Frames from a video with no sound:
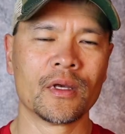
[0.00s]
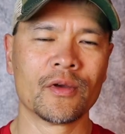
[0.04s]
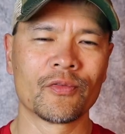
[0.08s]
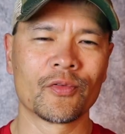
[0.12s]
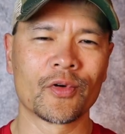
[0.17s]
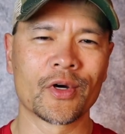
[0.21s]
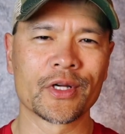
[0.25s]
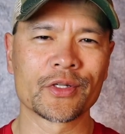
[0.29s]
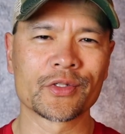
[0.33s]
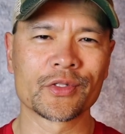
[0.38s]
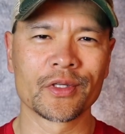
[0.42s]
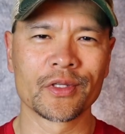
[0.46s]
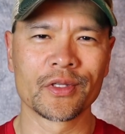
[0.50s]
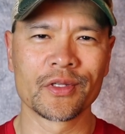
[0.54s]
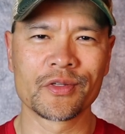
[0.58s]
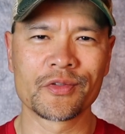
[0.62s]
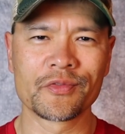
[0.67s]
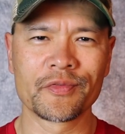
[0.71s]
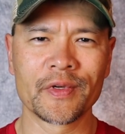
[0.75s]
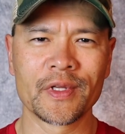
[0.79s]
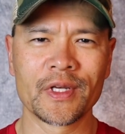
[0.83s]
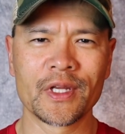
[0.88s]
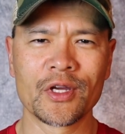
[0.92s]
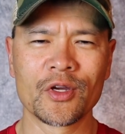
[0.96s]
If watching this
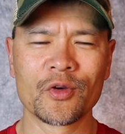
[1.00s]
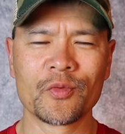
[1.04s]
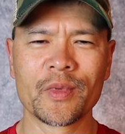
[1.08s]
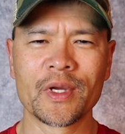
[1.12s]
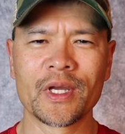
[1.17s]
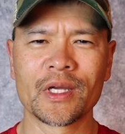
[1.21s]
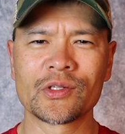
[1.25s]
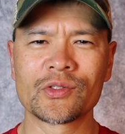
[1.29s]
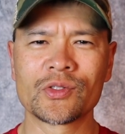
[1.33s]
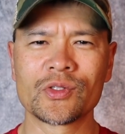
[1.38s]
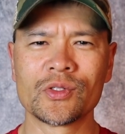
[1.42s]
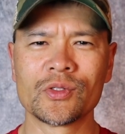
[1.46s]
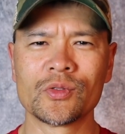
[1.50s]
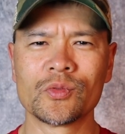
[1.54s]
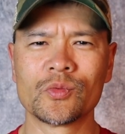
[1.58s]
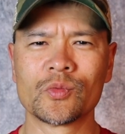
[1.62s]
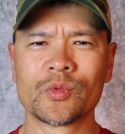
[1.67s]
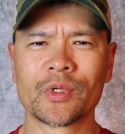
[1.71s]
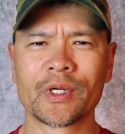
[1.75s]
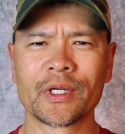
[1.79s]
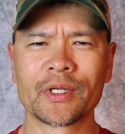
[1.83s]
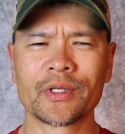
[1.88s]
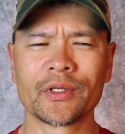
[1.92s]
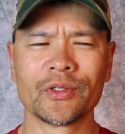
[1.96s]
video makes you
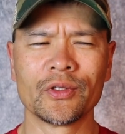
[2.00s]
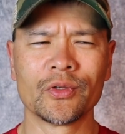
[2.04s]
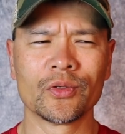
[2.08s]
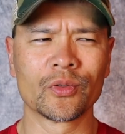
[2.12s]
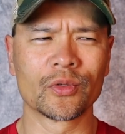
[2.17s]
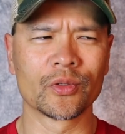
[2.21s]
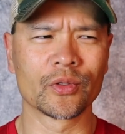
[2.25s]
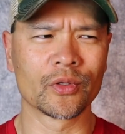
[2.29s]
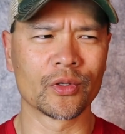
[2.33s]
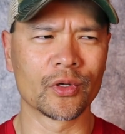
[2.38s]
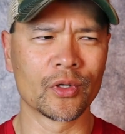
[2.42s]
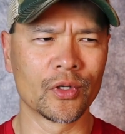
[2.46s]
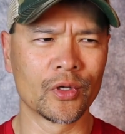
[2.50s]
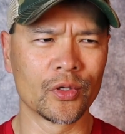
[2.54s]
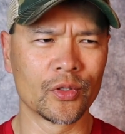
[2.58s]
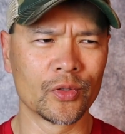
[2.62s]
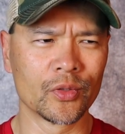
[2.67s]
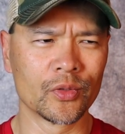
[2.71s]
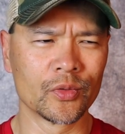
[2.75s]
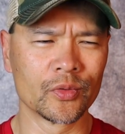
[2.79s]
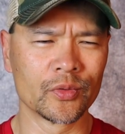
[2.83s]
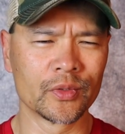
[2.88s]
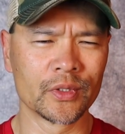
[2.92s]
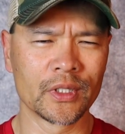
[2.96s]
want your
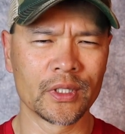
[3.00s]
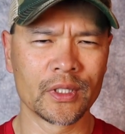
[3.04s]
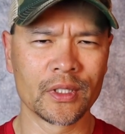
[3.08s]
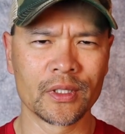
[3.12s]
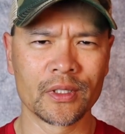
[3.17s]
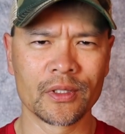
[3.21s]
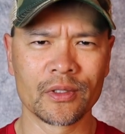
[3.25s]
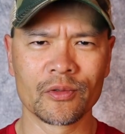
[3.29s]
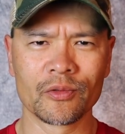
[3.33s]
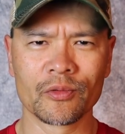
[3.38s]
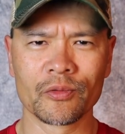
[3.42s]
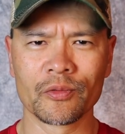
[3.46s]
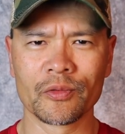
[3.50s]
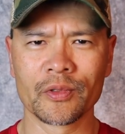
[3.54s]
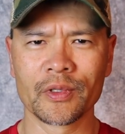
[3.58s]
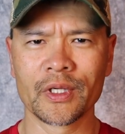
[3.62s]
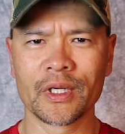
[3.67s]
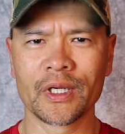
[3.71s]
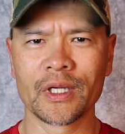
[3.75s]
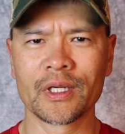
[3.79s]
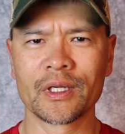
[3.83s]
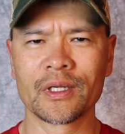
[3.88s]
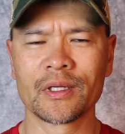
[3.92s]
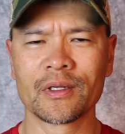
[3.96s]
own
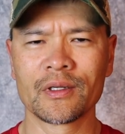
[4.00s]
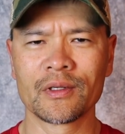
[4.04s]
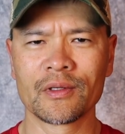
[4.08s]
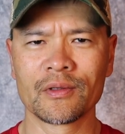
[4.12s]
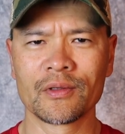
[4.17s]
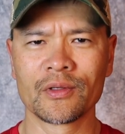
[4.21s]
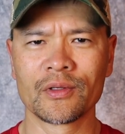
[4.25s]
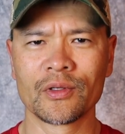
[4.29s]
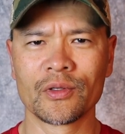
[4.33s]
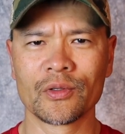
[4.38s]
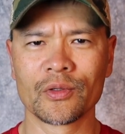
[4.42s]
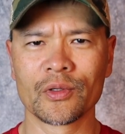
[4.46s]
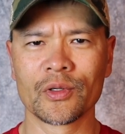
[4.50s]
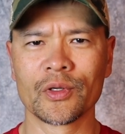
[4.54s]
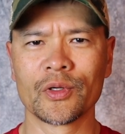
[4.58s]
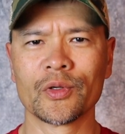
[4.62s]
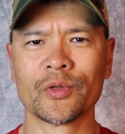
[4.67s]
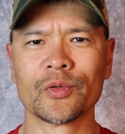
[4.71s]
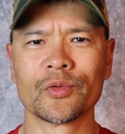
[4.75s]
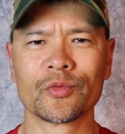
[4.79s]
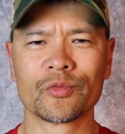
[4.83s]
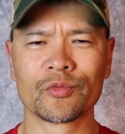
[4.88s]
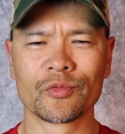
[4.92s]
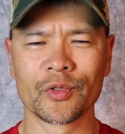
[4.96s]
rig, your
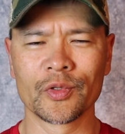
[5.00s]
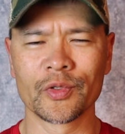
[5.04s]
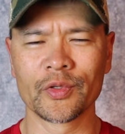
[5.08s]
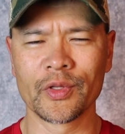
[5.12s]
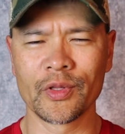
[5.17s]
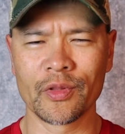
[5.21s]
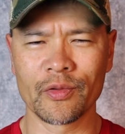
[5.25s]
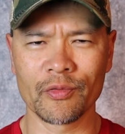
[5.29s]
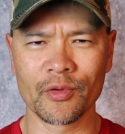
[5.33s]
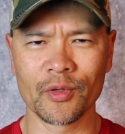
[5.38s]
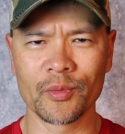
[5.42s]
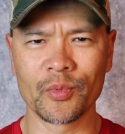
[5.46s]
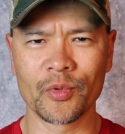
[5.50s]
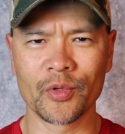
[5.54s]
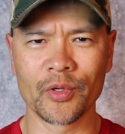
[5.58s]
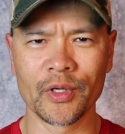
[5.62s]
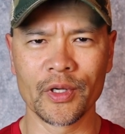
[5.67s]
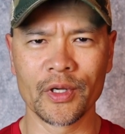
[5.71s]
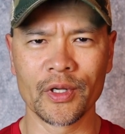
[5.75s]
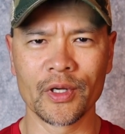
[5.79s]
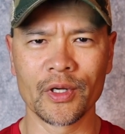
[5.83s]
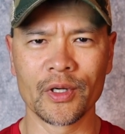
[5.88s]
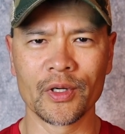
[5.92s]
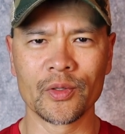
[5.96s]
own Ronin
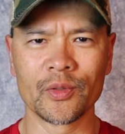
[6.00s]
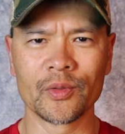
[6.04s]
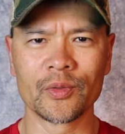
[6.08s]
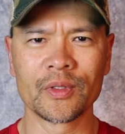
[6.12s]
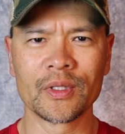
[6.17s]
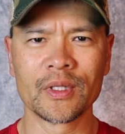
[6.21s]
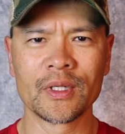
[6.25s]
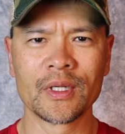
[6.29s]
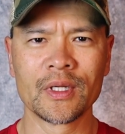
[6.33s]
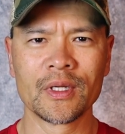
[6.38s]
3.0,